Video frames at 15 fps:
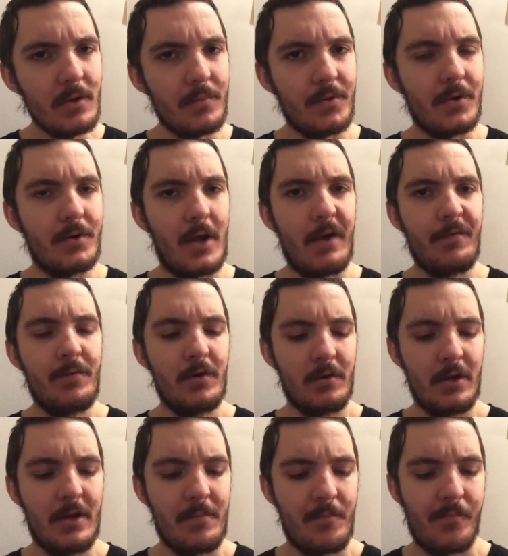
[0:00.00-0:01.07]
they're
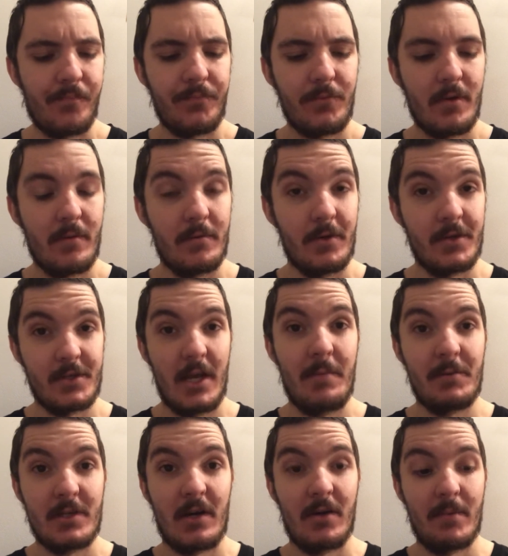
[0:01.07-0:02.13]
definitely the same
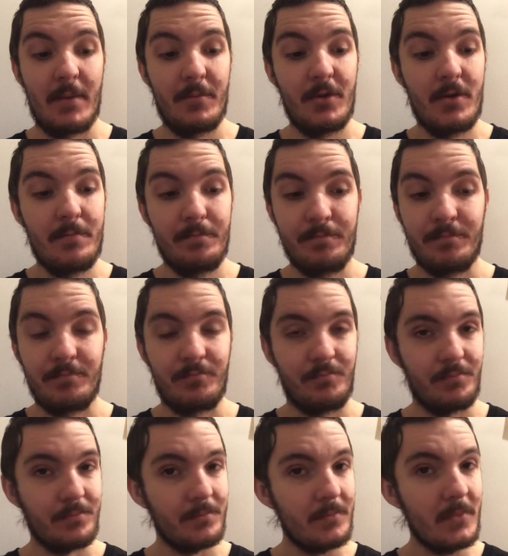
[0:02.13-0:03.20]
as I remember them.
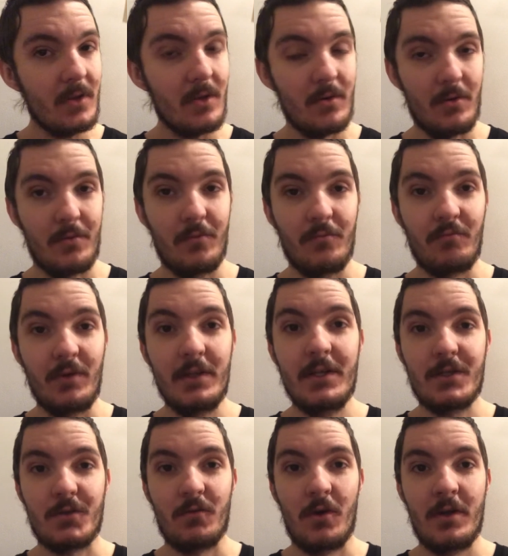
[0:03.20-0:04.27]
Really
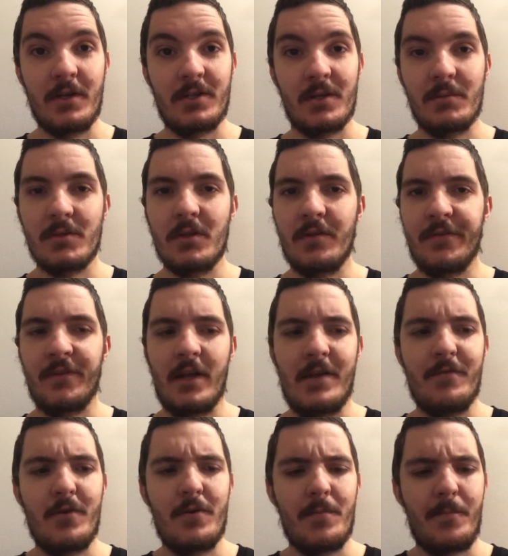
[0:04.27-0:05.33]
strong in terms of the
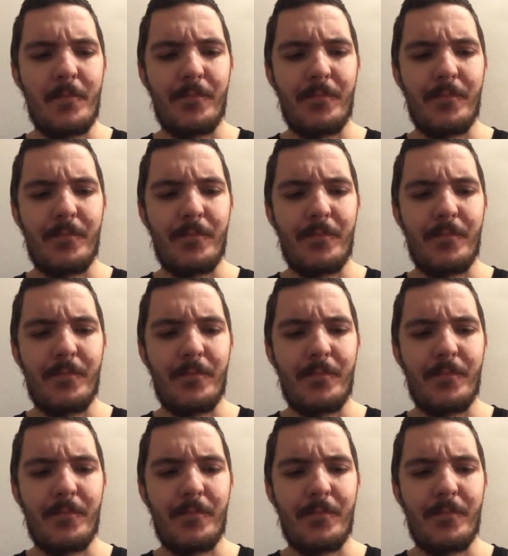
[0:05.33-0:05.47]
flavour.